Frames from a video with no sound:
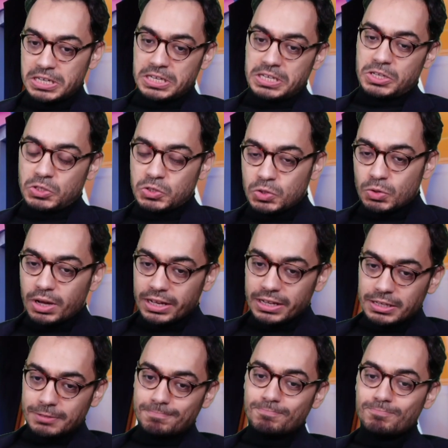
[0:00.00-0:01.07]
So
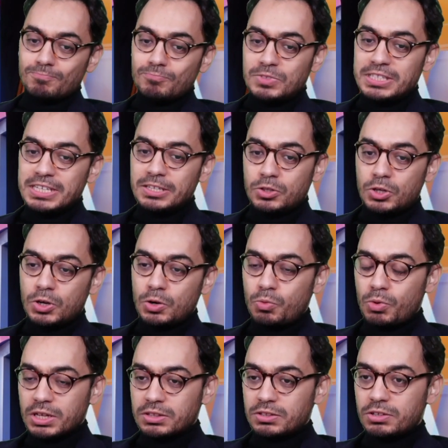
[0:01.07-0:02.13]
I did
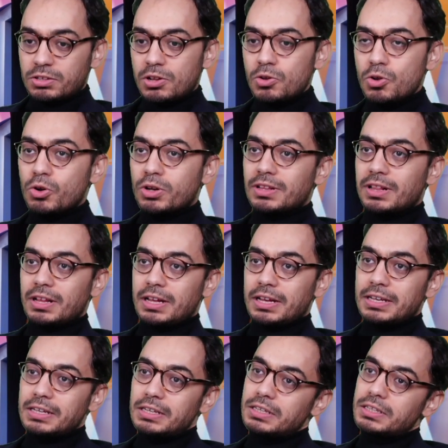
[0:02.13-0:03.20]
what looked
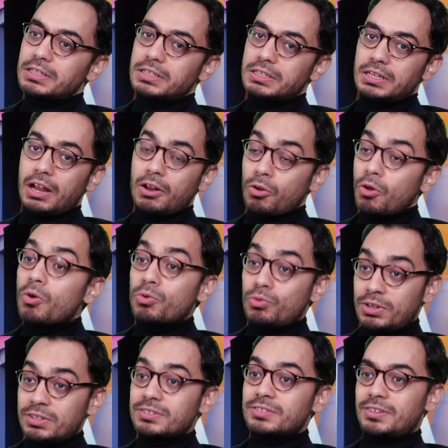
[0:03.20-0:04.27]
like a low
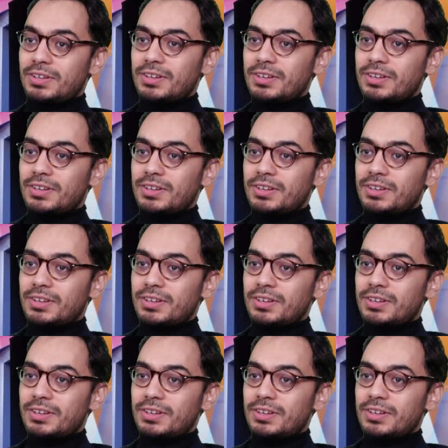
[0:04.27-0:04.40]
risk,